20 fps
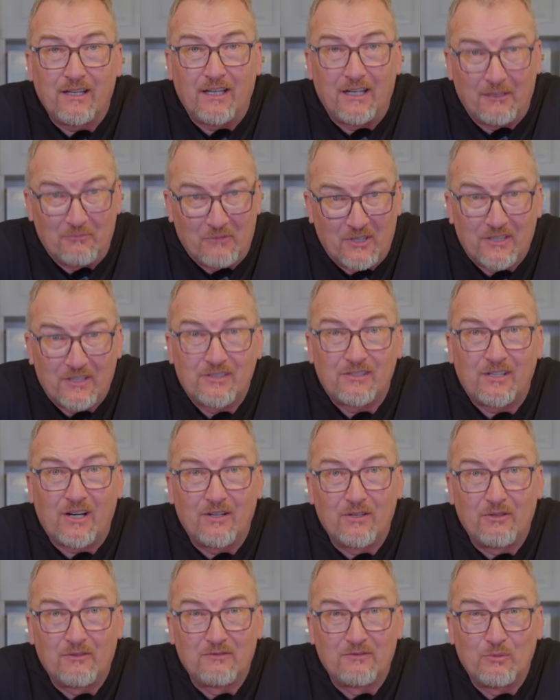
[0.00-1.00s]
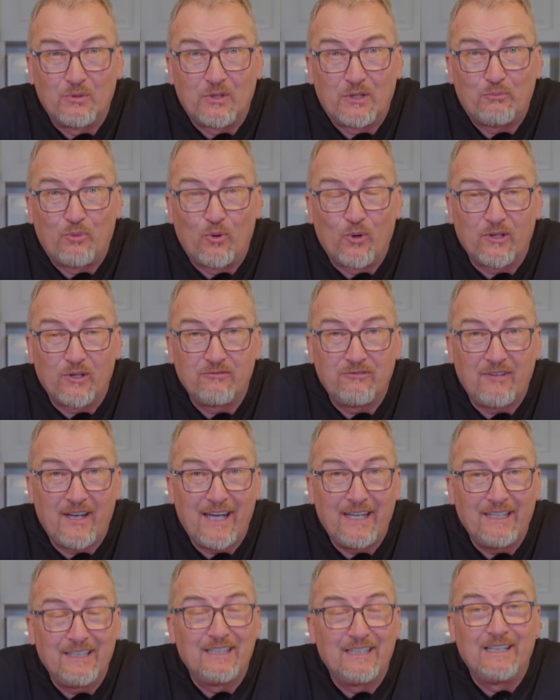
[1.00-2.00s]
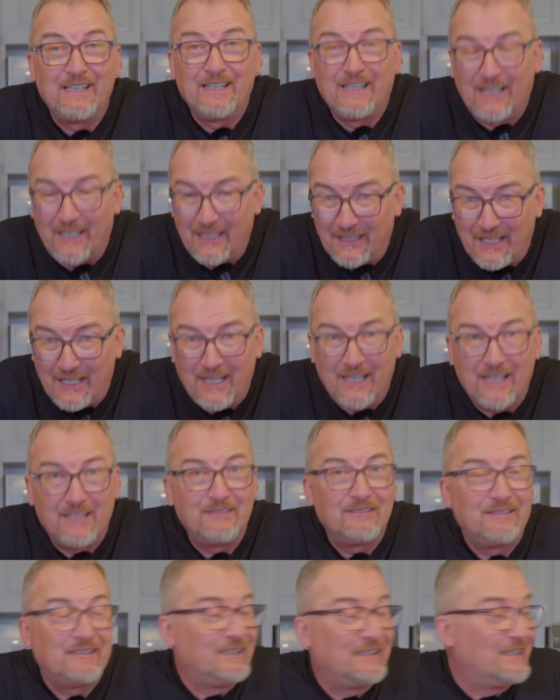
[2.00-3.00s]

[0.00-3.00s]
and I'm gonna start over with the pork fat. Again,